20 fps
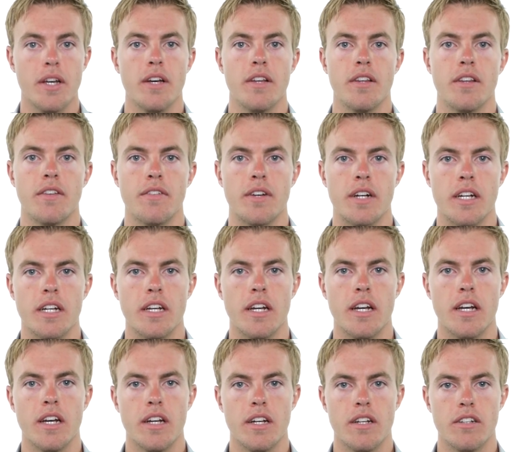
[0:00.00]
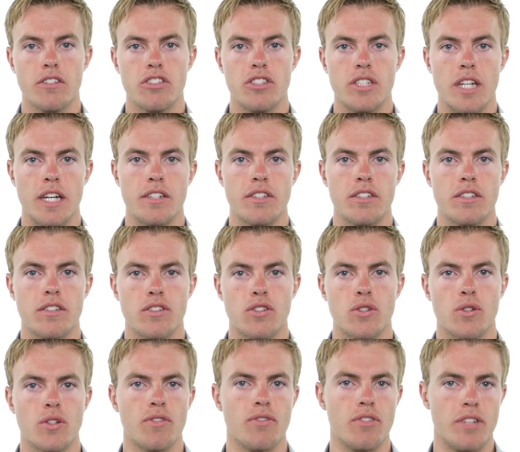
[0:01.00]
The very sense, the
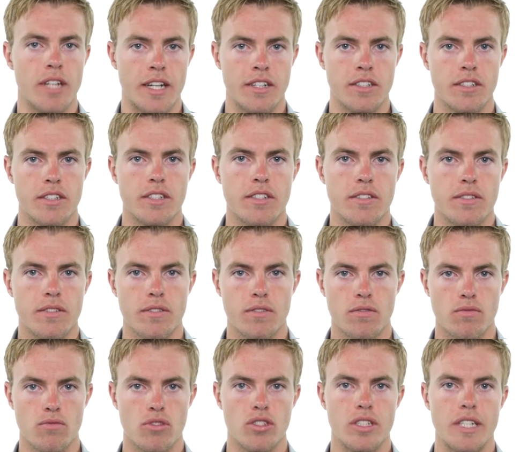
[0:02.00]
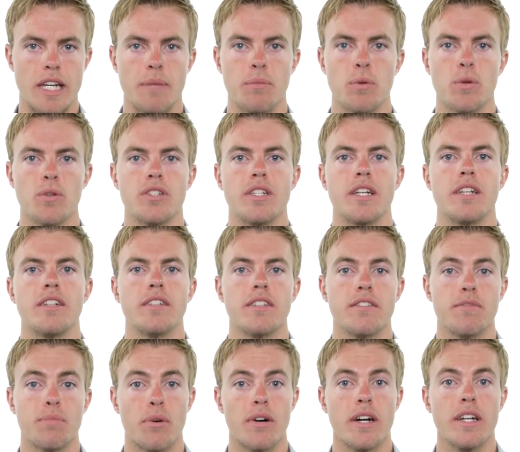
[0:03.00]
sort of dense, stable sense
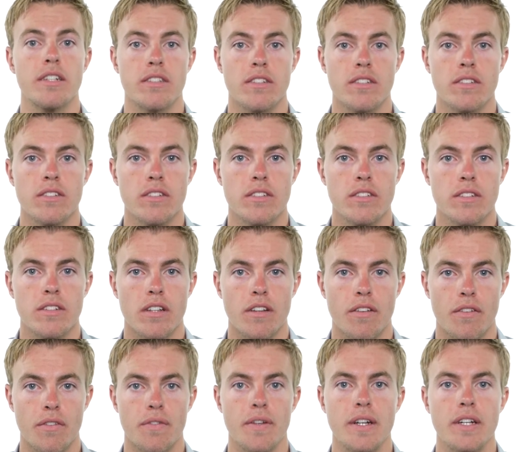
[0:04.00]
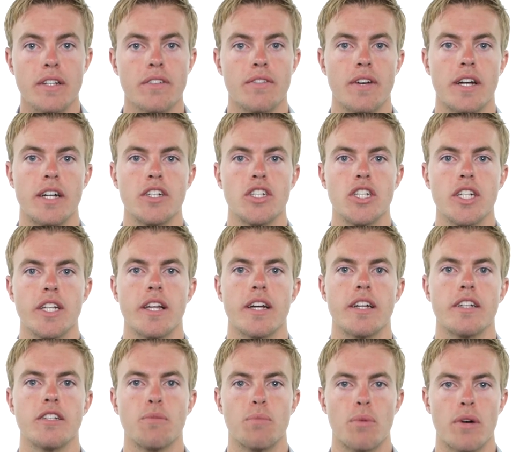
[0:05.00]
of presence, the field of energy that
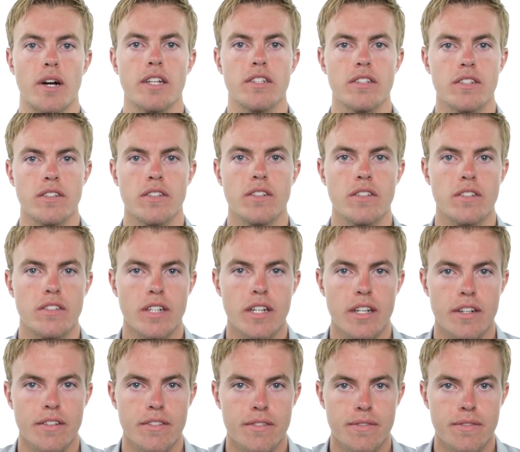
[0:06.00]
is presence itself.